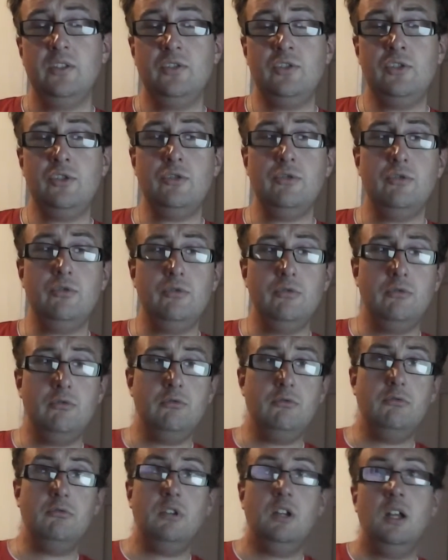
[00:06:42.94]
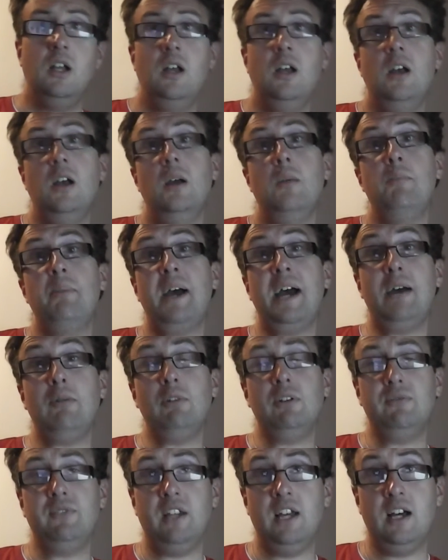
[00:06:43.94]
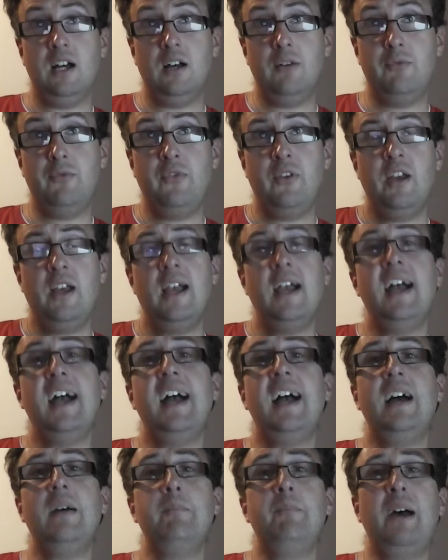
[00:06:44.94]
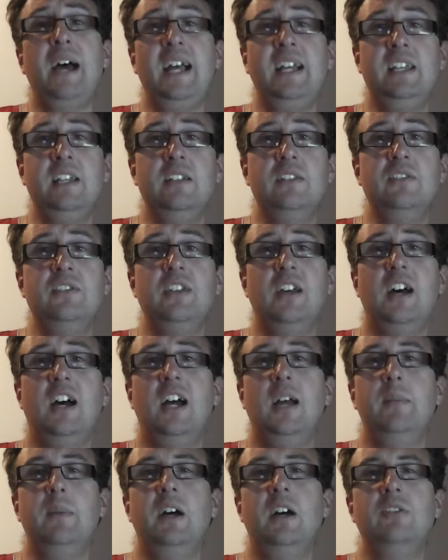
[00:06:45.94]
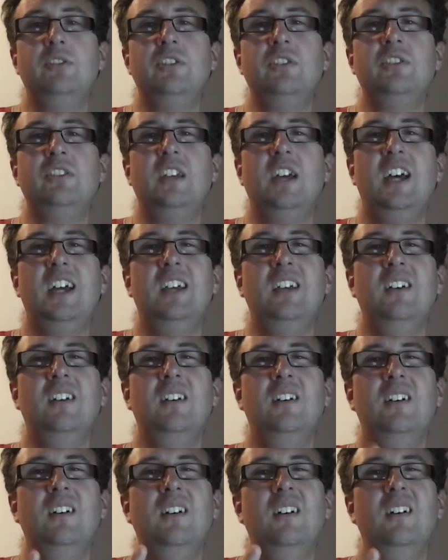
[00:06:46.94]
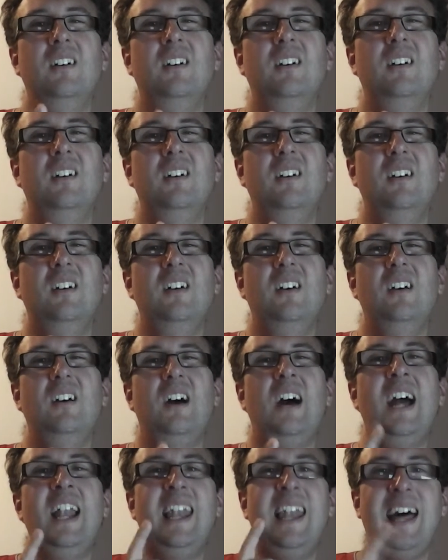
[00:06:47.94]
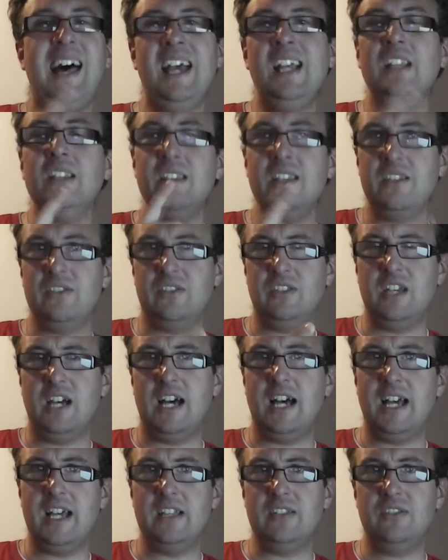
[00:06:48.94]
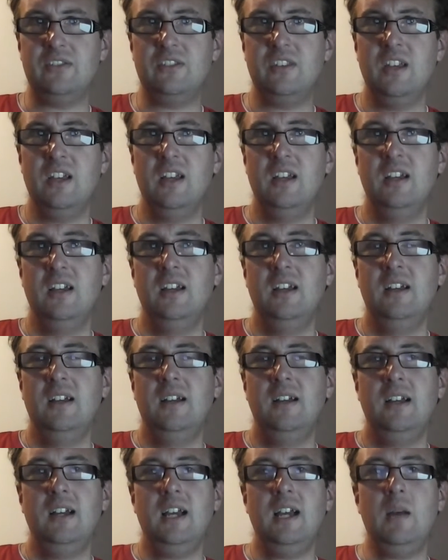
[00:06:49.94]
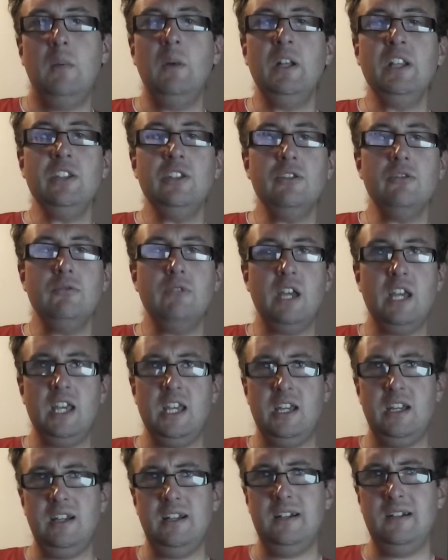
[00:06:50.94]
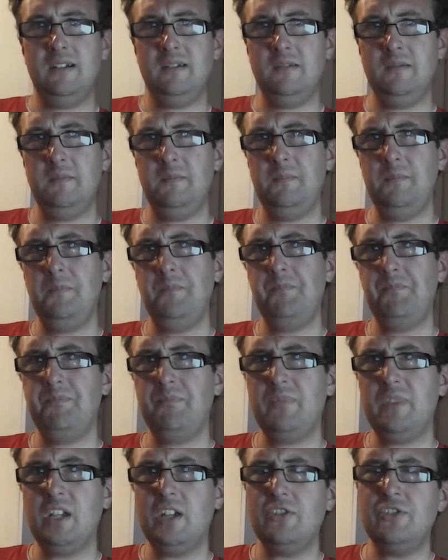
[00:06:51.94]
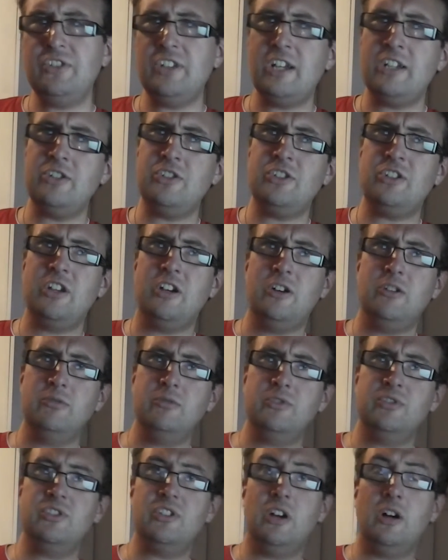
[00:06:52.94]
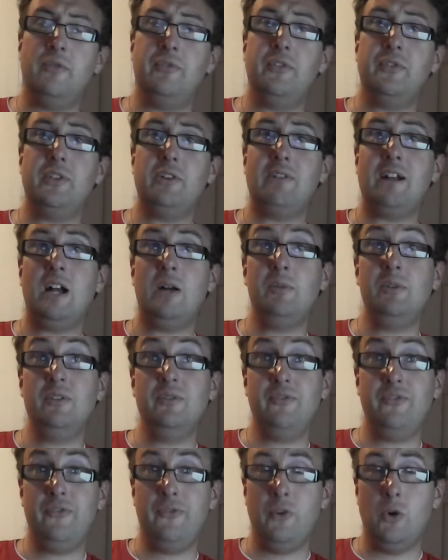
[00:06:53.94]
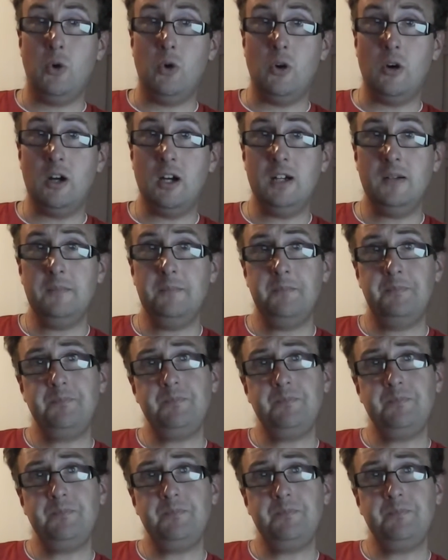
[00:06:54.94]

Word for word: to Power of Love and Back in Time, I was just like, I like these guys. And when you hear such songs off of their album Fore,